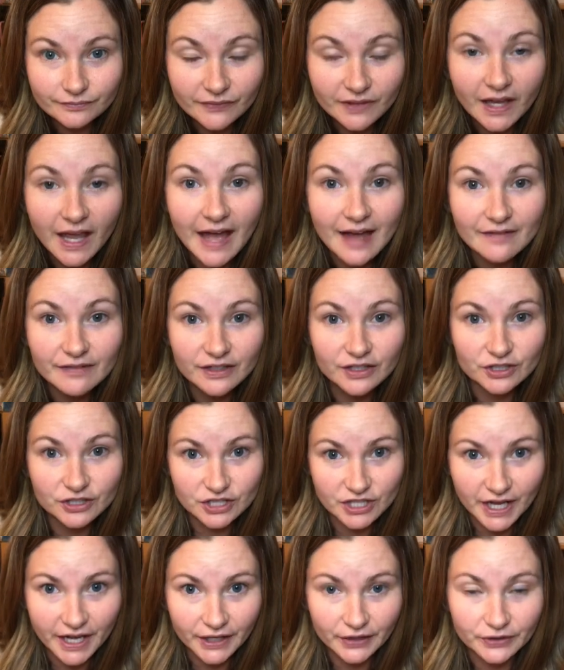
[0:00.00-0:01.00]
having your
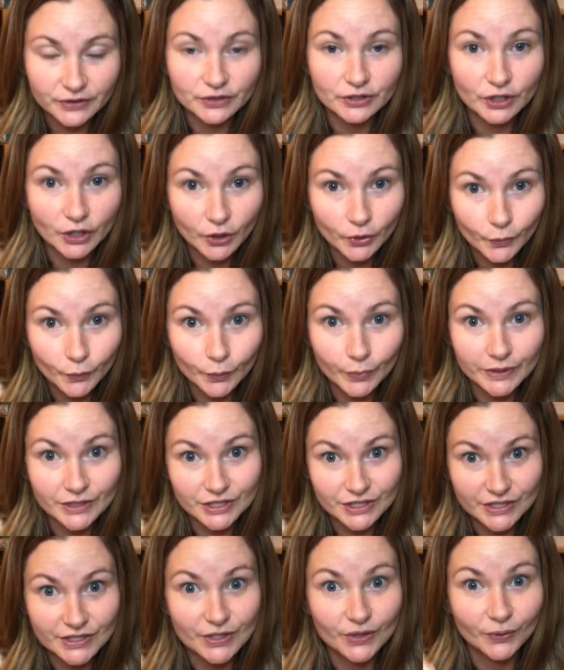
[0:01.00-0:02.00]
child know which
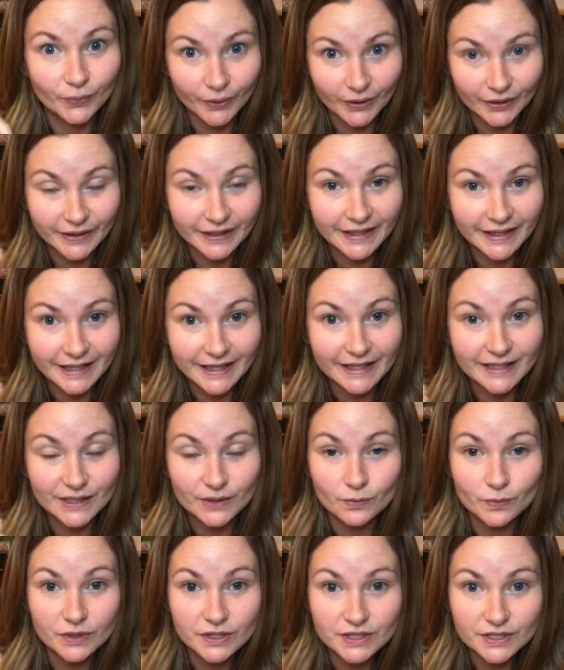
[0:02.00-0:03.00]
is their working hand and
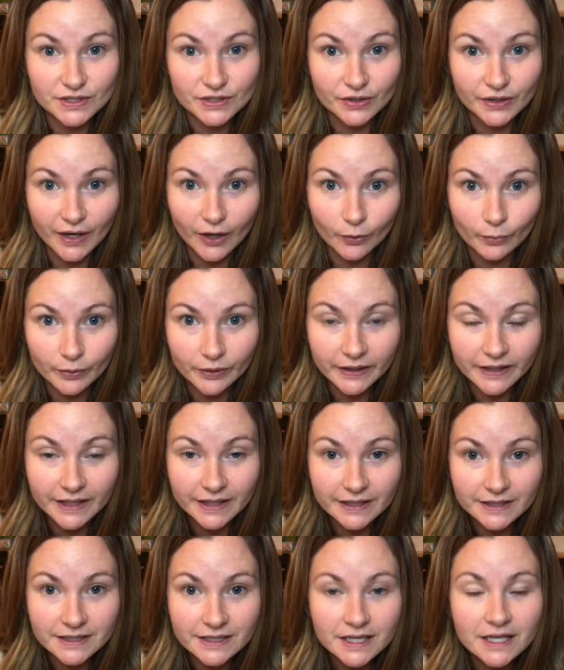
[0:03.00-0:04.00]
which is their helper
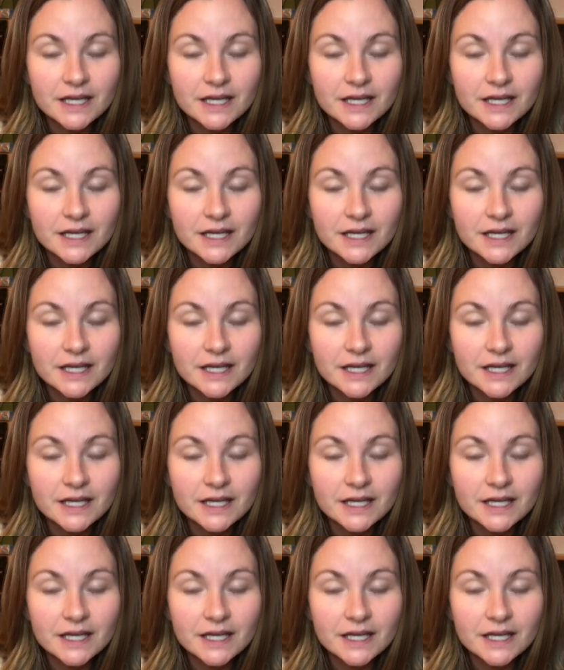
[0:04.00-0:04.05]
hand